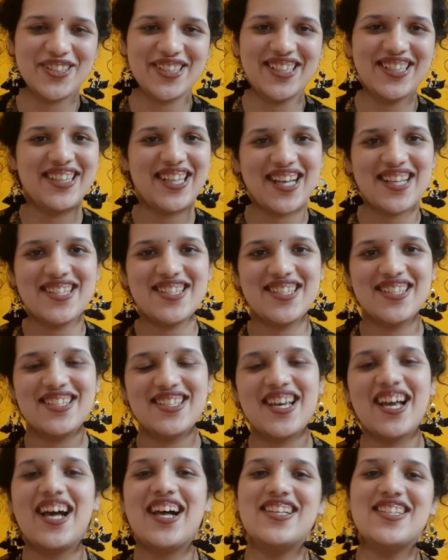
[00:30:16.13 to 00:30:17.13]
okay that's
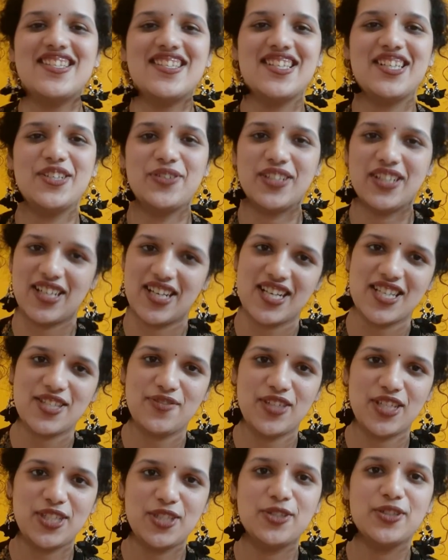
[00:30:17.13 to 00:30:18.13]
it i'll see you in the
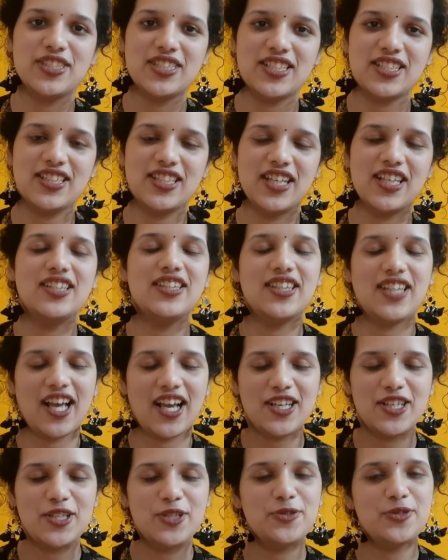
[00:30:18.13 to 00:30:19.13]
next video till then
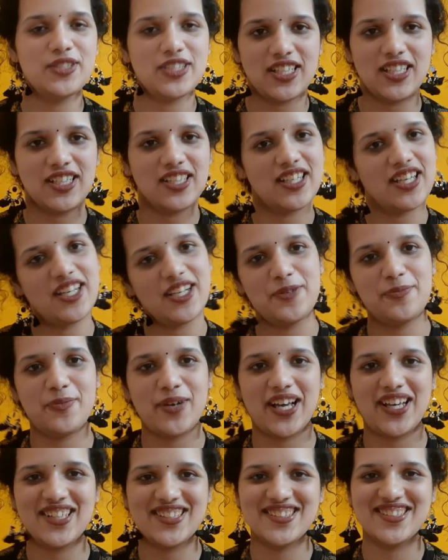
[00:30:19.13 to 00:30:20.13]
thank you take care and
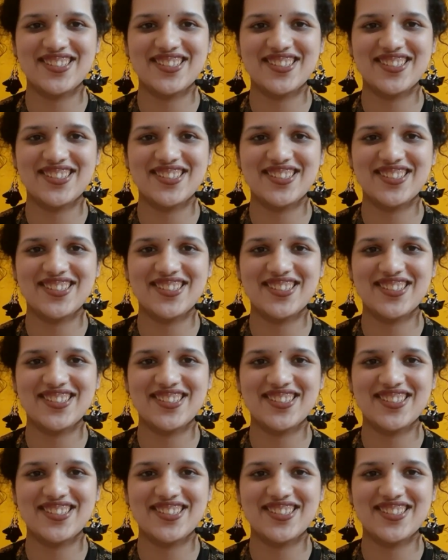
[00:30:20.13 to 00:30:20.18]
bye